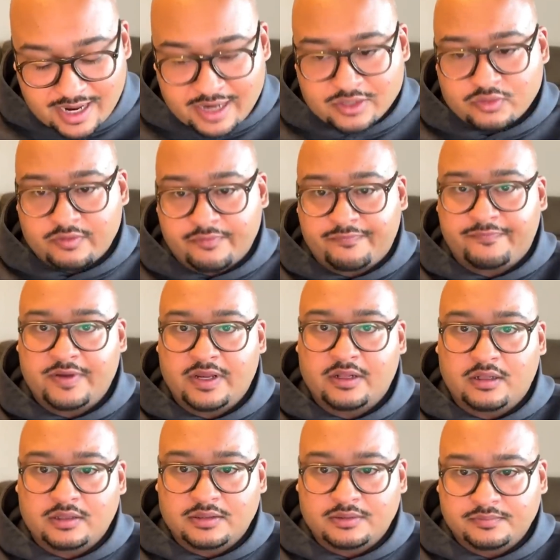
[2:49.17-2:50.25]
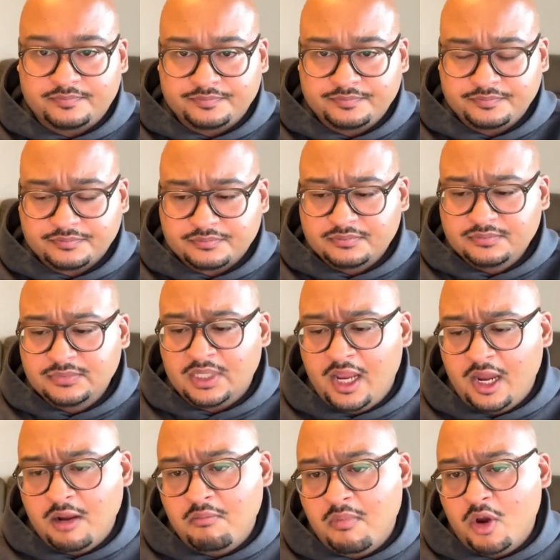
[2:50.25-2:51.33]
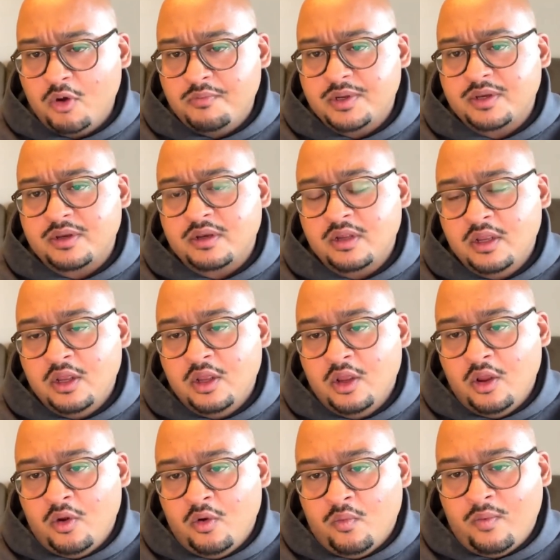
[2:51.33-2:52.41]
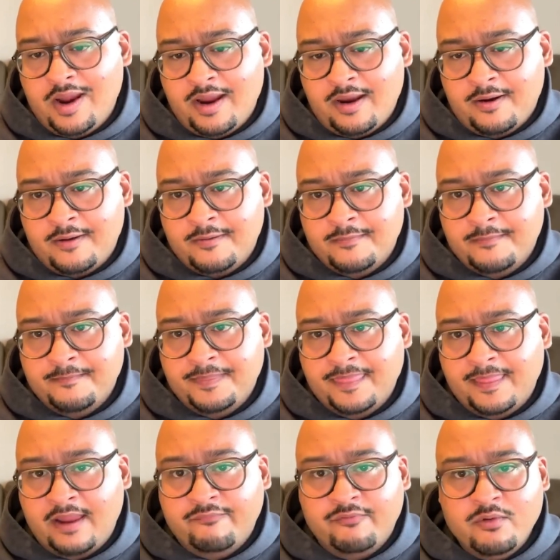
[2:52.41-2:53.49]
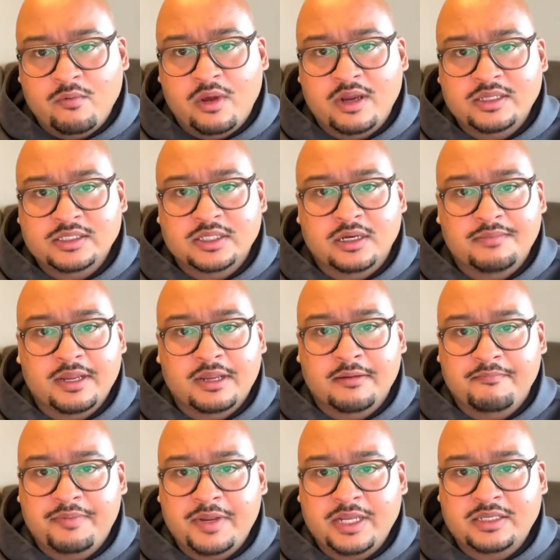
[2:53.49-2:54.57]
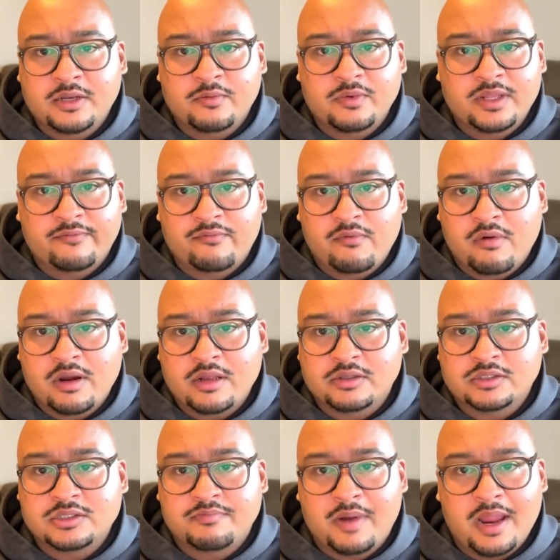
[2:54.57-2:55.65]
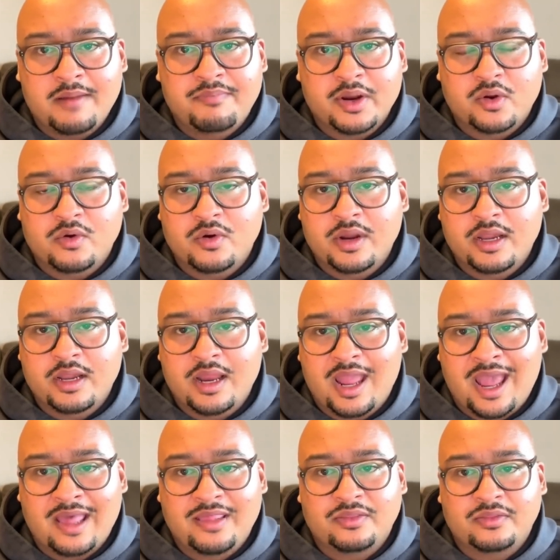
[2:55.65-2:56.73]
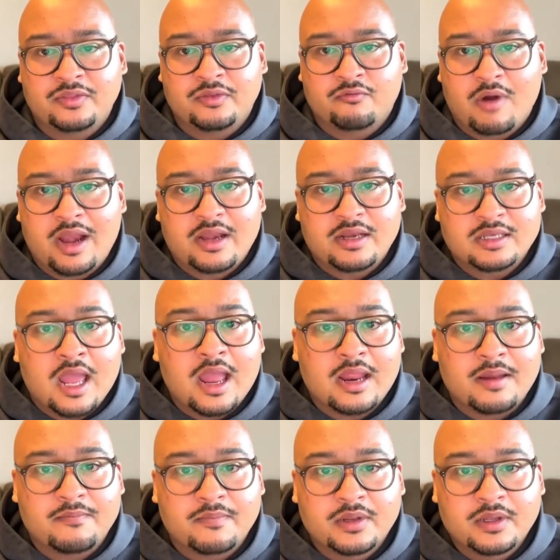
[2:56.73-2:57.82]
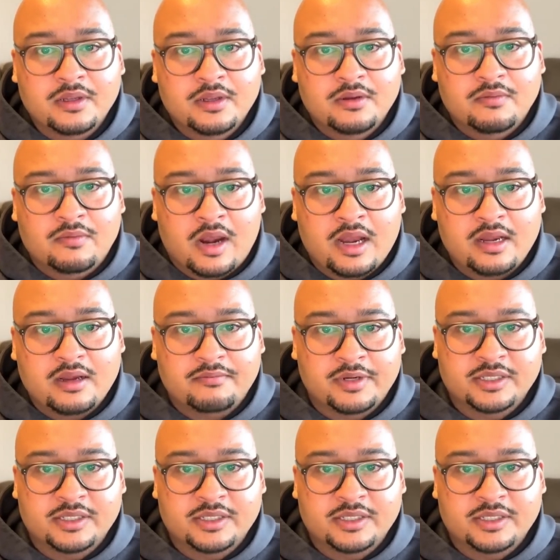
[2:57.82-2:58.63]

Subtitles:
to enter a field and a moment where everyone is going to be competing with everyone else to buy Bitcoin at the right time, right?